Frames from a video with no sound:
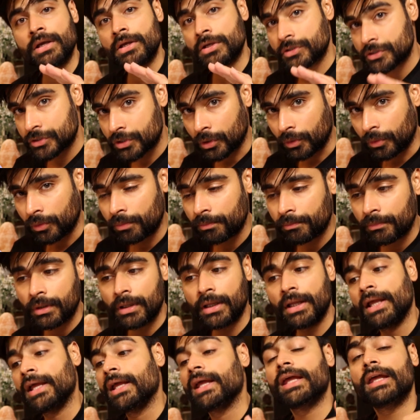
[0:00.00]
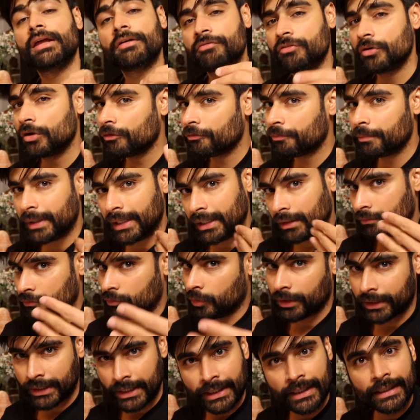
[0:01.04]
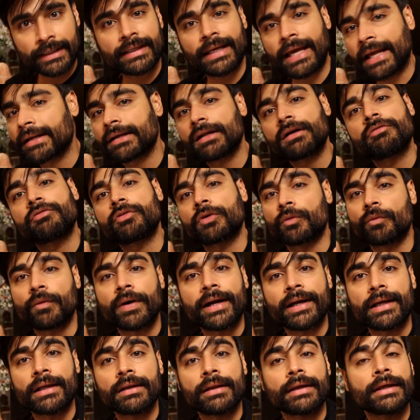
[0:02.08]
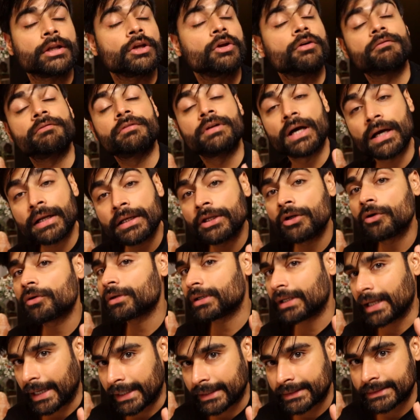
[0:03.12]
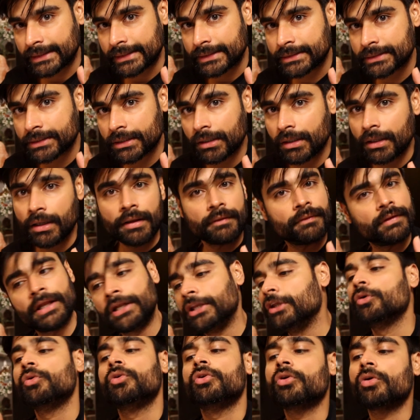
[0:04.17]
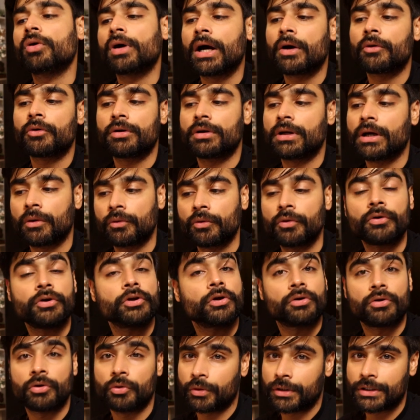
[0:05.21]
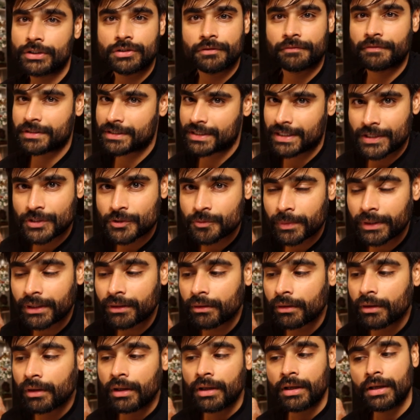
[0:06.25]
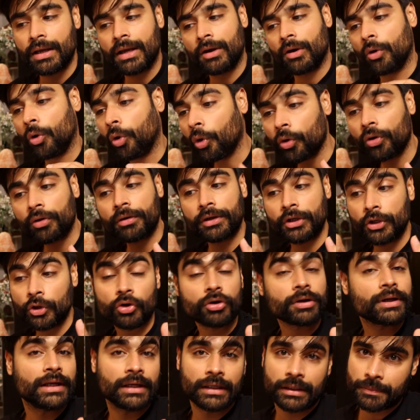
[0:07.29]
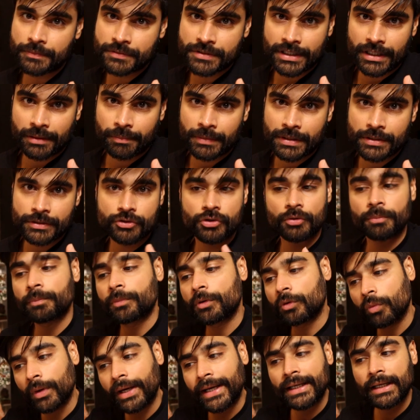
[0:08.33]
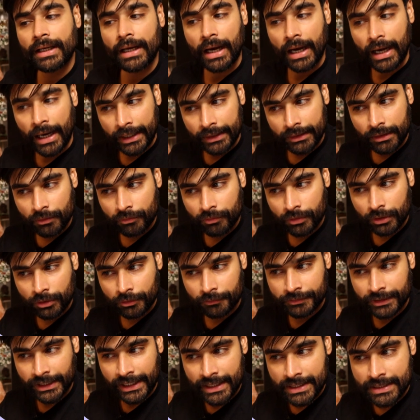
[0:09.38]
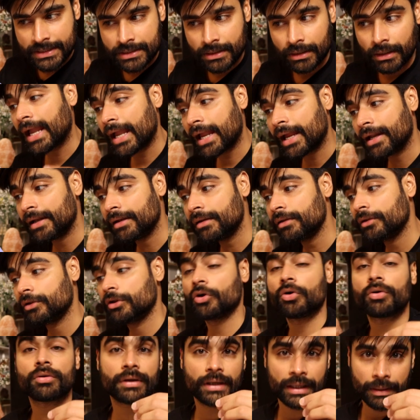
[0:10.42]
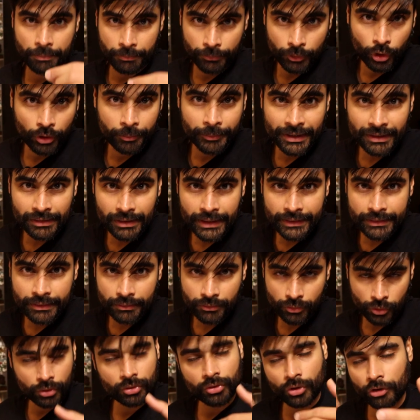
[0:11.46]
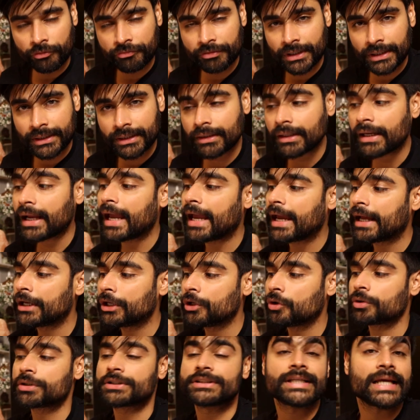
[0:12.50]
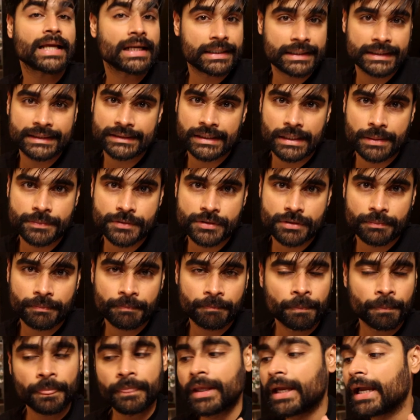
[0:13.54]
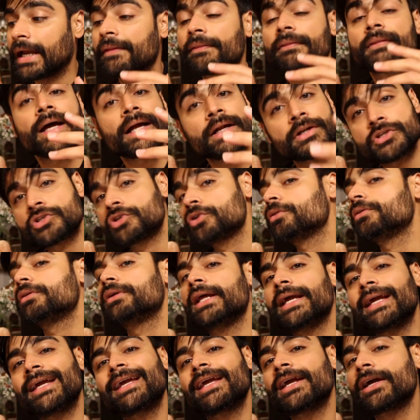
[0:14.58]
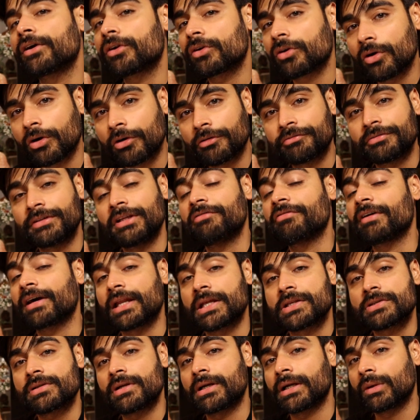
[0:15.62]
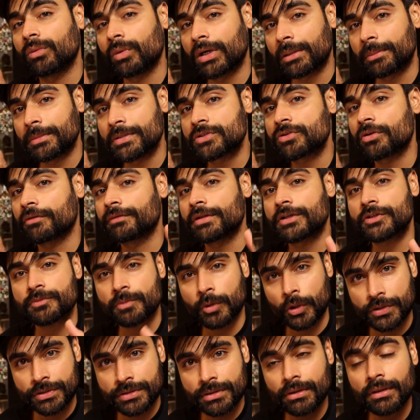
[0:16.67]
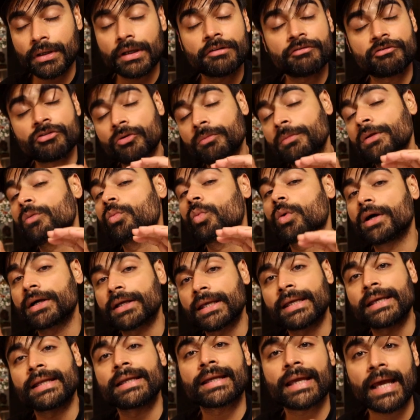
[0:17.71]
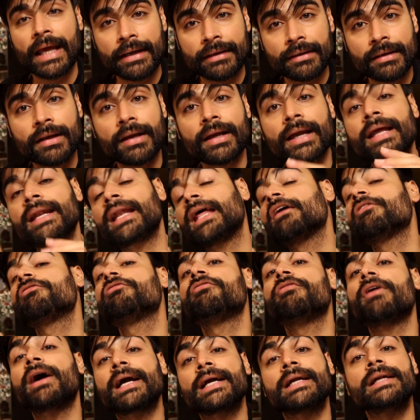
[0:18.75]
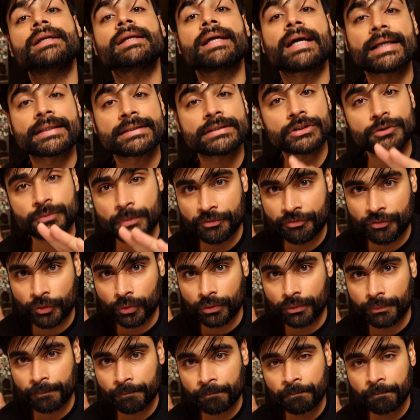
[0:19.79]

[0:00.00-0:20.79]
So if you've been working in Canada for a while and you've done your taxes, then you know how to download your notice of assessment or your income statement. So provide either one of these and your employment letter or offer letter and your salary slips. And that should take care of the financial requirements of the sponsor if you've been working in Canada and have filed taxes before.